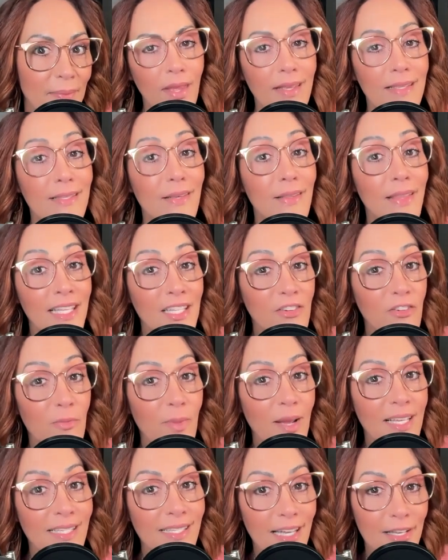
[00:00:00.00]
So that's for
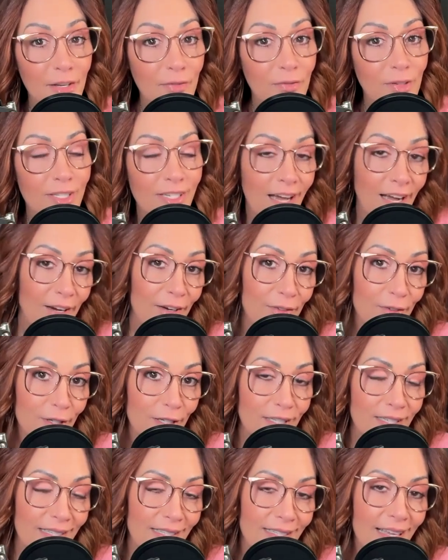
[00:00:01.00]
my senior
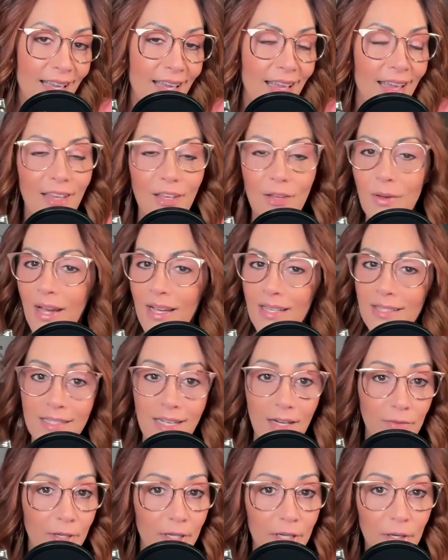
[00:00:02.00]
photographers. You guys
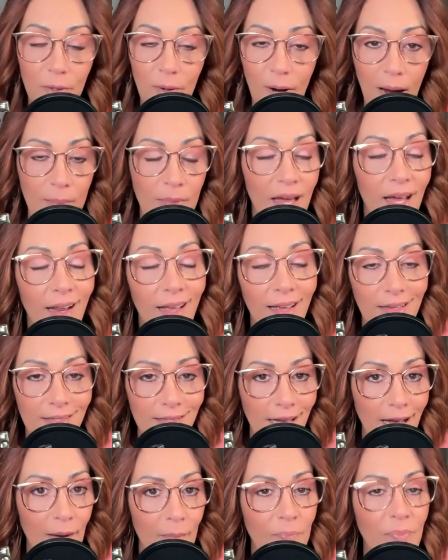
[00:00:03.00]
definitely go grab that
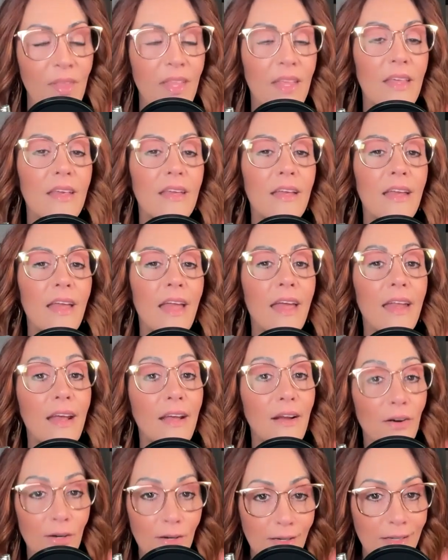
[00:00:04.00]
ASAP. And
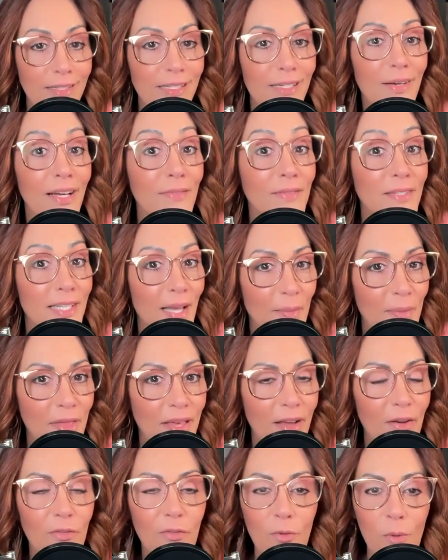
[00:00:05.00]
I also have
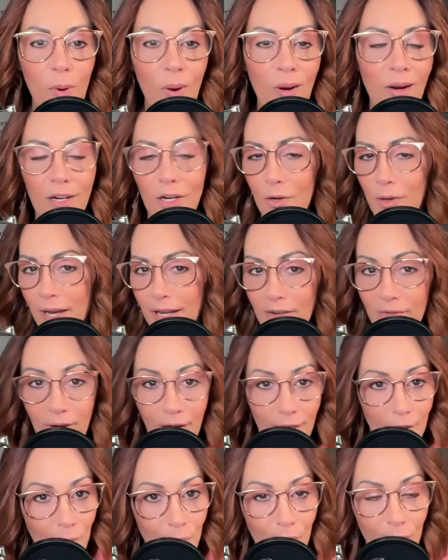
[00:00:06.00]
something for creative
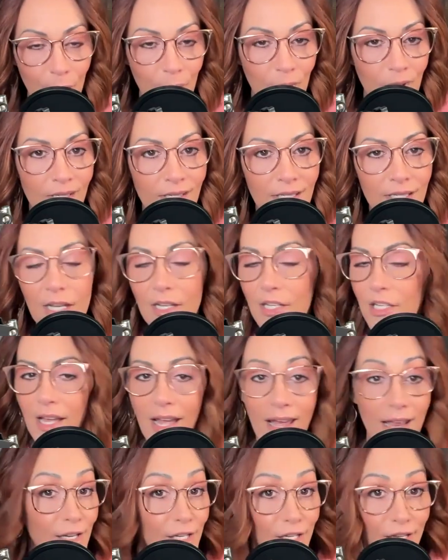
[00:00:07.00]
entrepreneurs
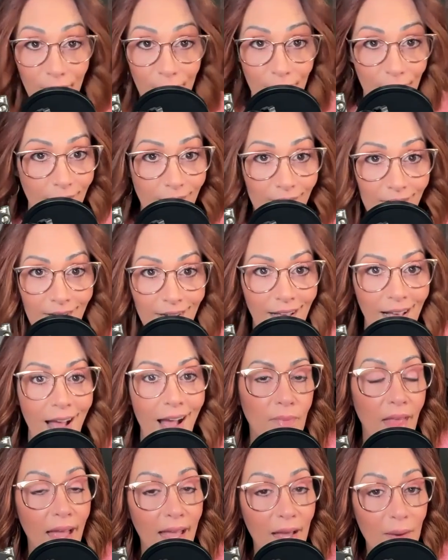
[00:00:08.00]
in general.
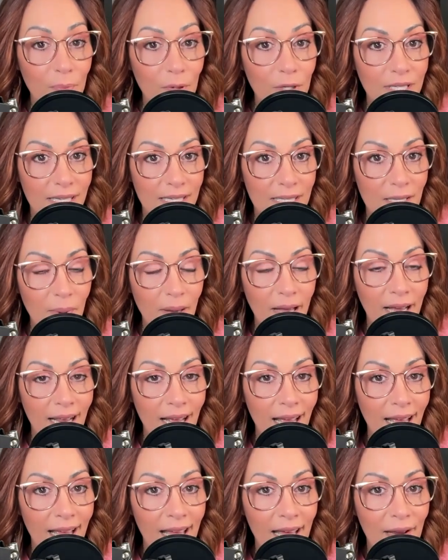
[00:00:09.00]
I am
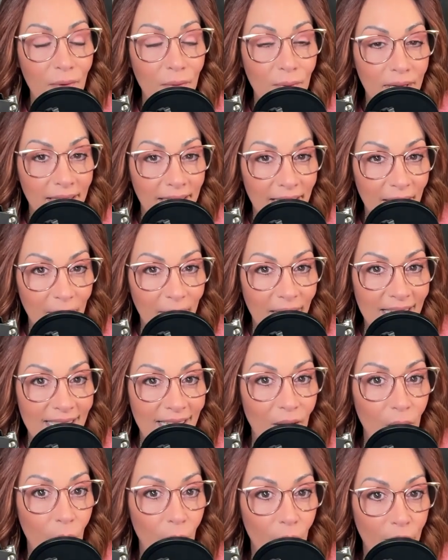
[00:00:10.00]
participating in a really
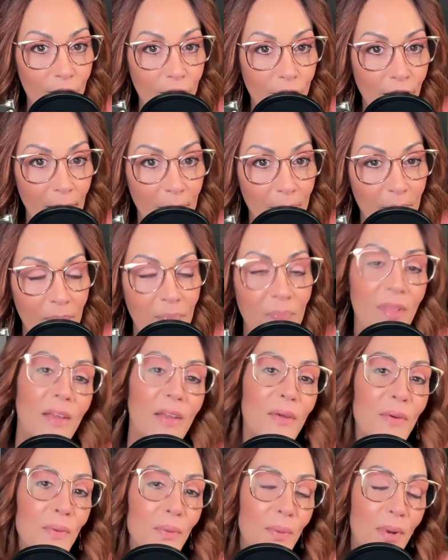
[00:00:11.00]
amazing workshop
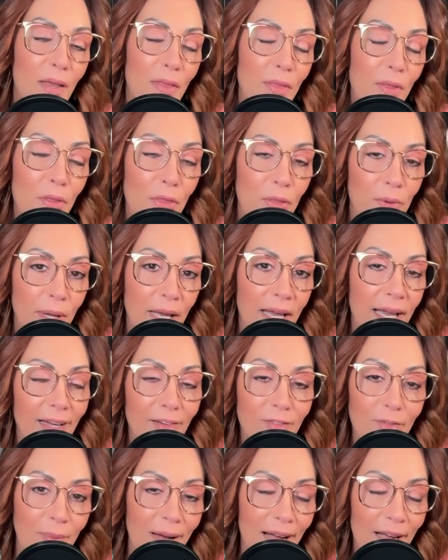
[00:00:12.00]
with 3
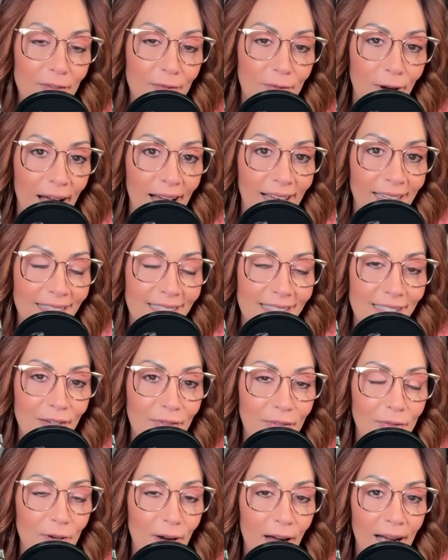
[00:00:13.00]
of my friends
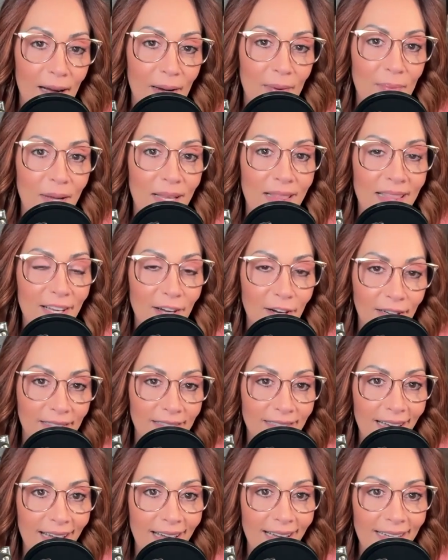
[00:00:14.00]
from the
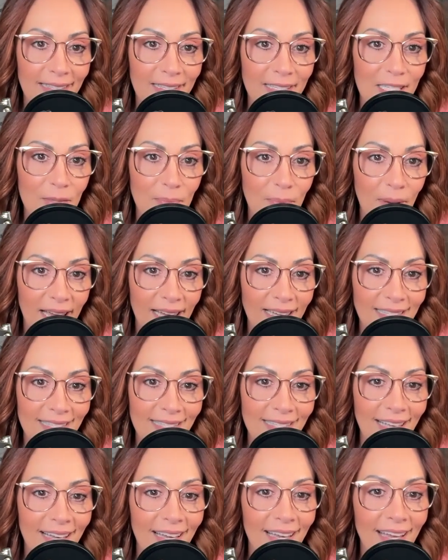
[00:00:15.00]
online
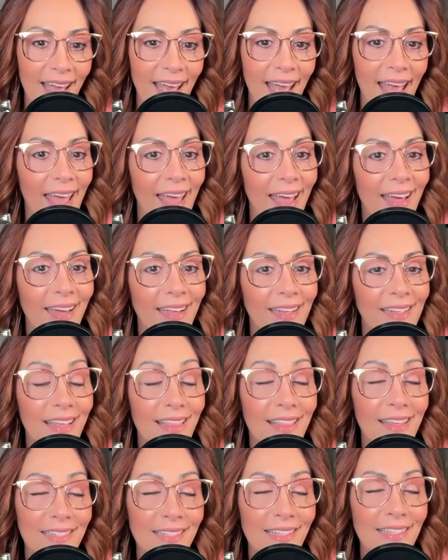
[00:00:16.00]
space. And
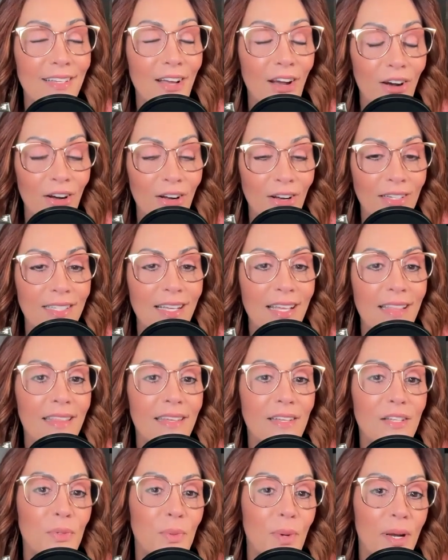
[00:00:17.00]
this is called
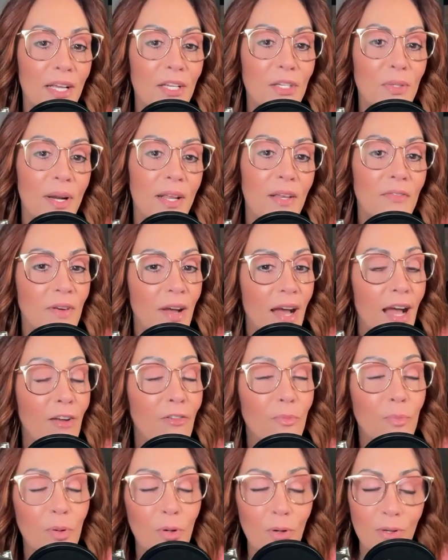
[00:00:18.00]
the
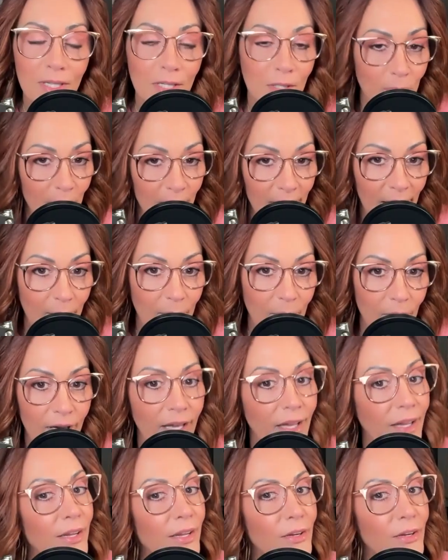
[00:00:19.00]
2025 Boldest Playbook
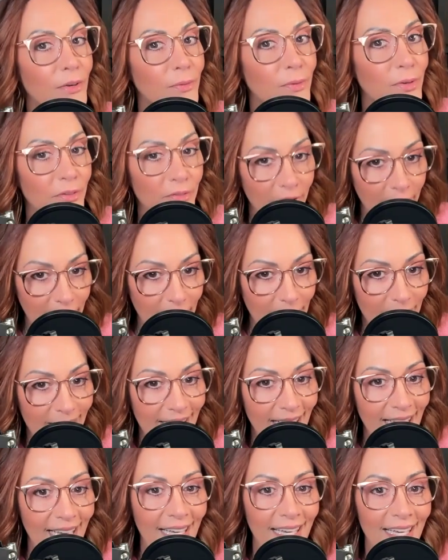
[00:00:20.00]
Revealed.
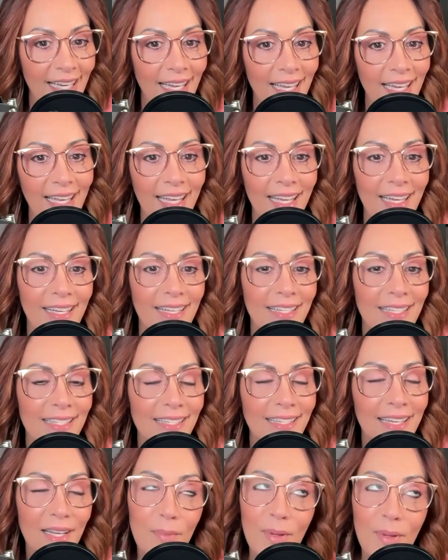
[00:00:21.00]
It is
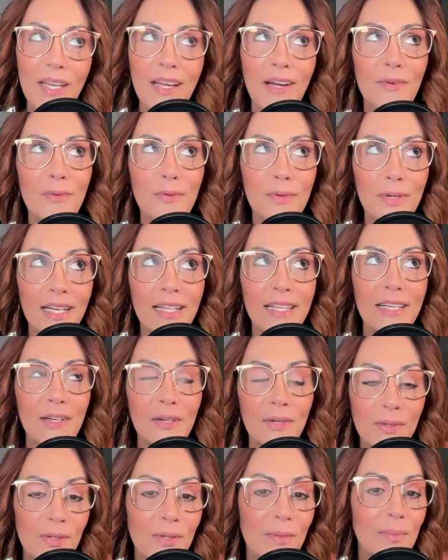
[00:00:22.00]
going to be a really
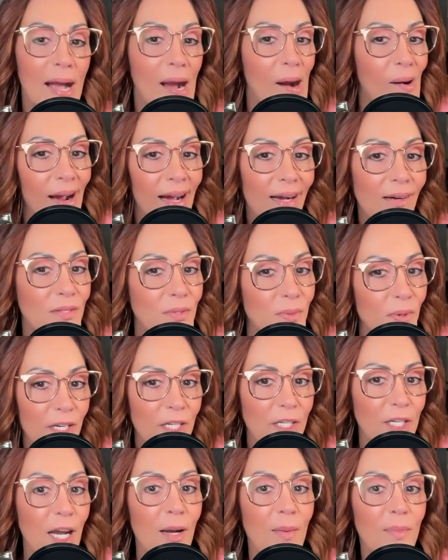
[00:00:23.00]
cool powerhouse
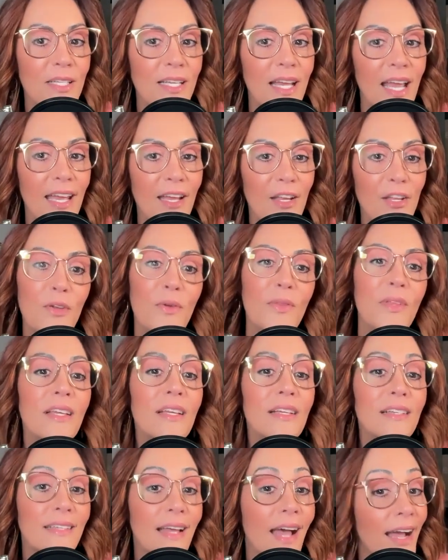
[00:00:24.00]
workshop to hand you the
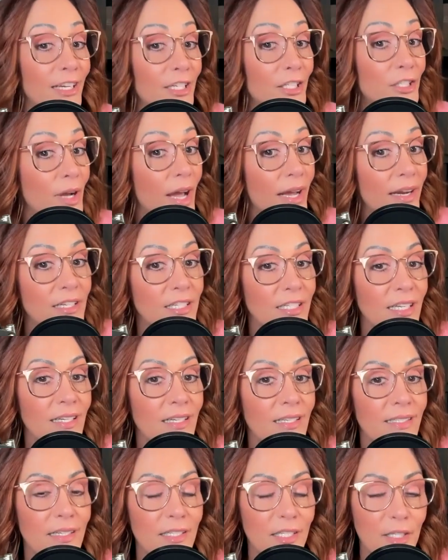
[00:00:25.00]
exact
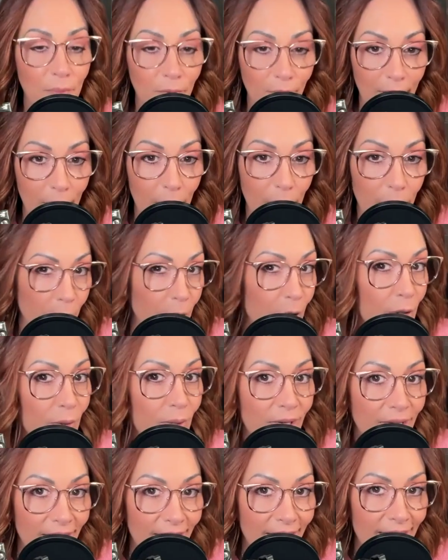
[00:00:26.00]
strategies to break through
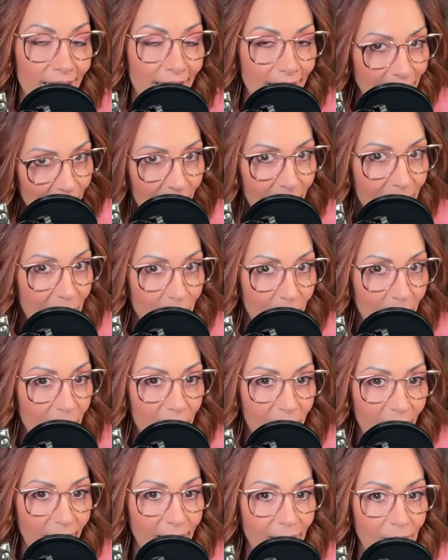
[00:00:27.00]
in
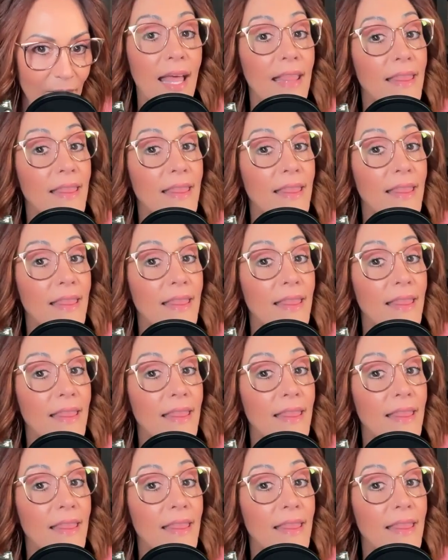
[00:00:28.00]
2025.